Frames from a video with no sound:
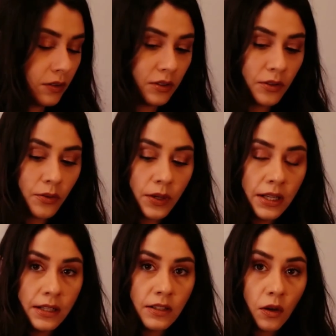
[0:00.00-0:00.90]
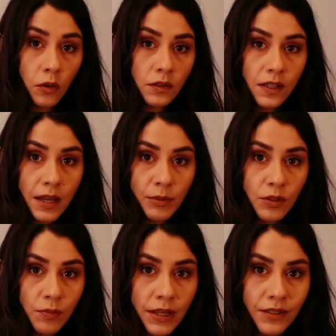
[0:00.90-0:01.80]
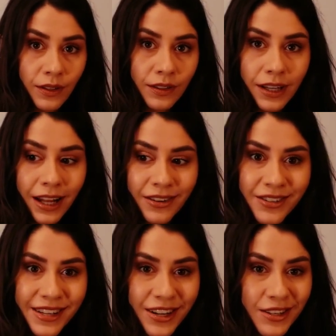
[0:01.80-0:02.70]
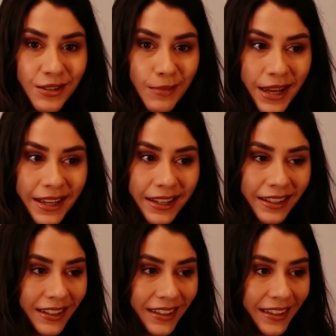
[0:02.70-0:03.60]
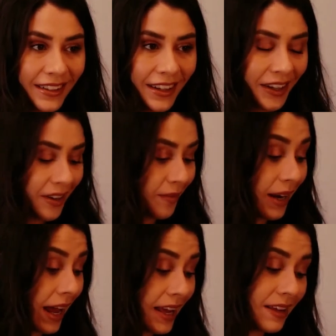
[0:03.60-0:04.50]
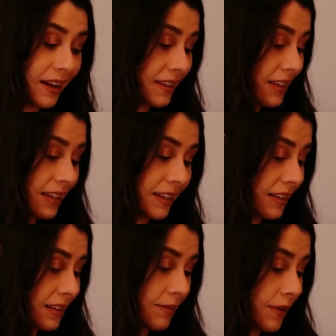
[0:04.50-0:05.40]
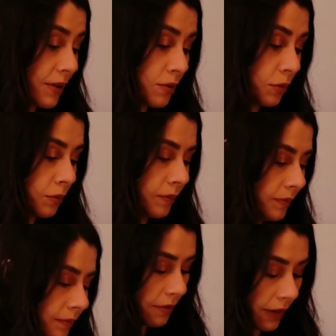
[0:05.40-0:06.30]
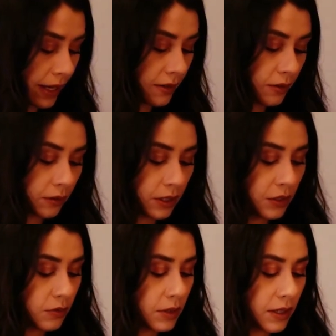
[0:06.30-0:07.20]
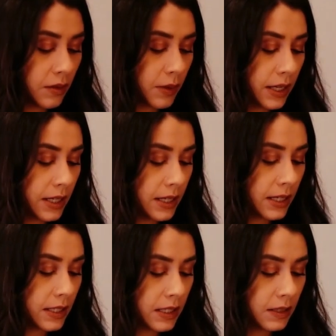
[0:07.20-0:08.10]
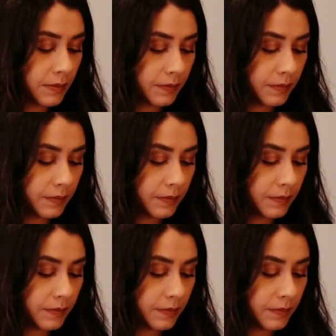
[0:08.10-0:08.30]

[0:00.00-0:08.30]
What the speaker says: You really need the whole table to mix all the colors that he's making. But I think it's very cool. I could only do it the way he does it.